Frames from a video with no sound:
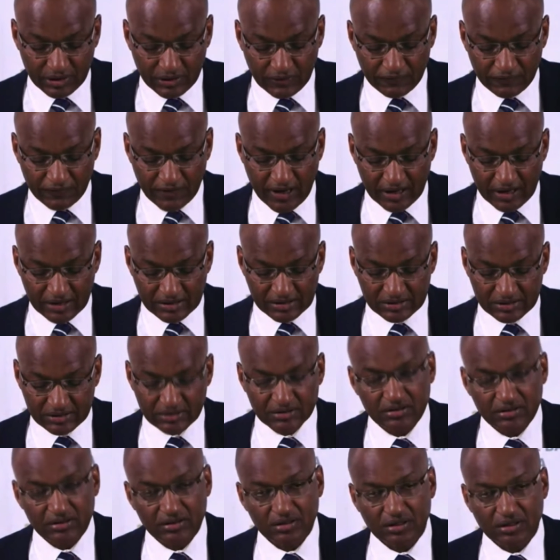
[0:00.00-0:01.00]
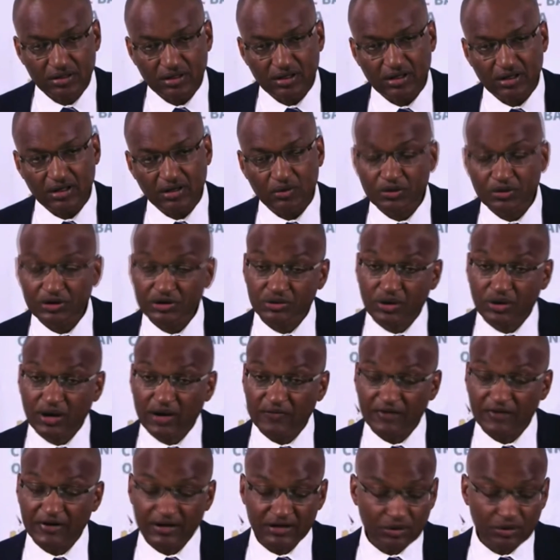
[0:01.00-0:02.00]
First, we do
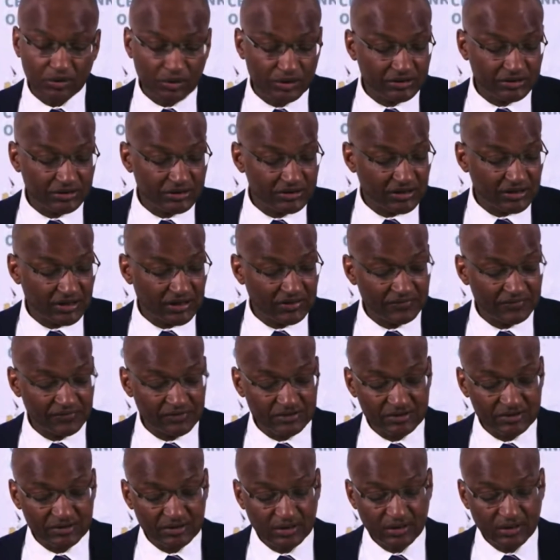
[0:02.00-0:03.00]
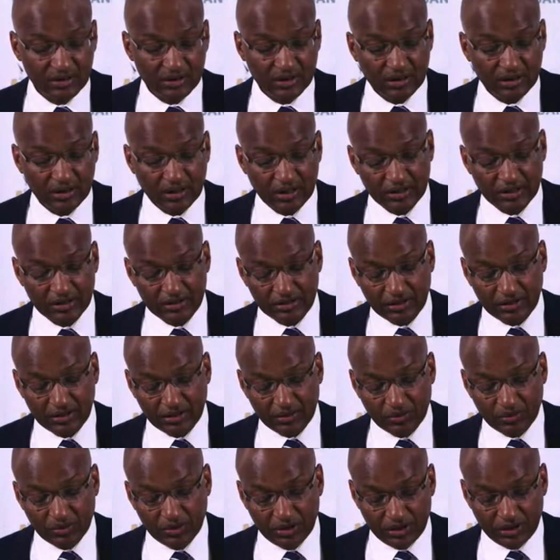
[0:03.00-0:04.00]
have adequate reserves. I
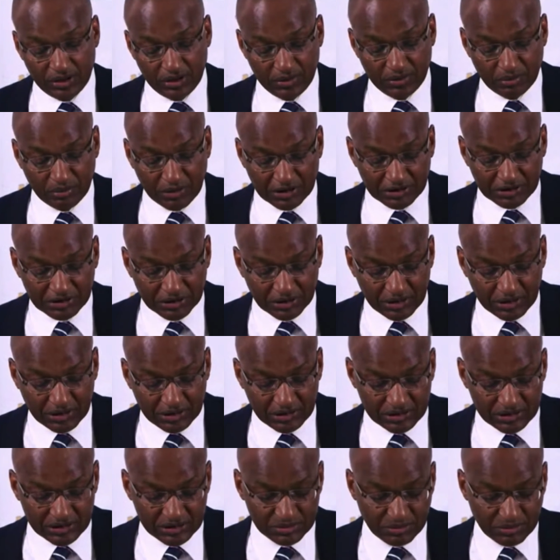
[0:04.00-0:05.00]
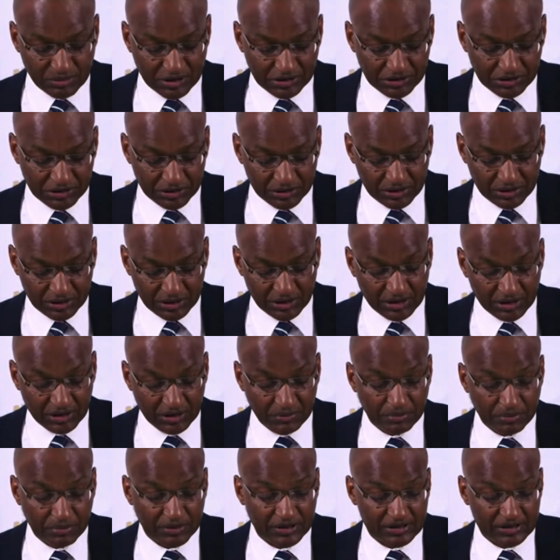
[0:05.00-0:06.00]
think we mentioned it. It's mentioned in
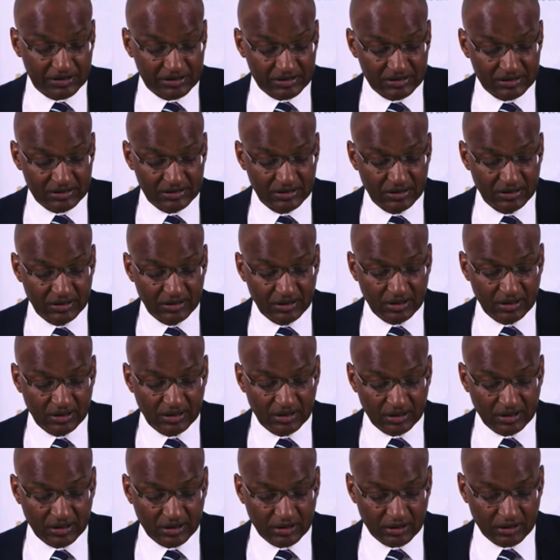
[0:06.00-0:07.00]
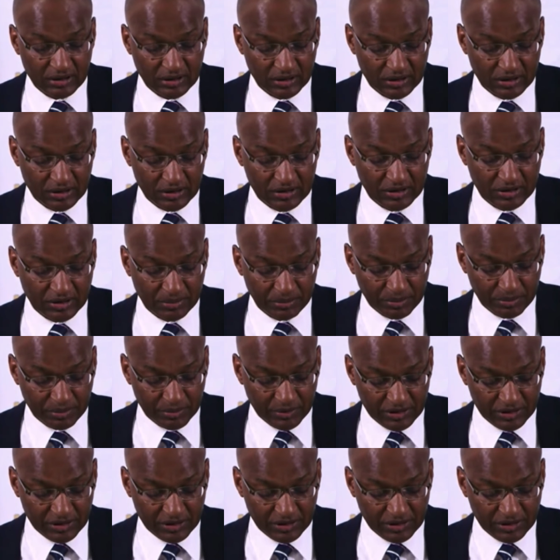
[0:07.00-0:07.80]
the press, in the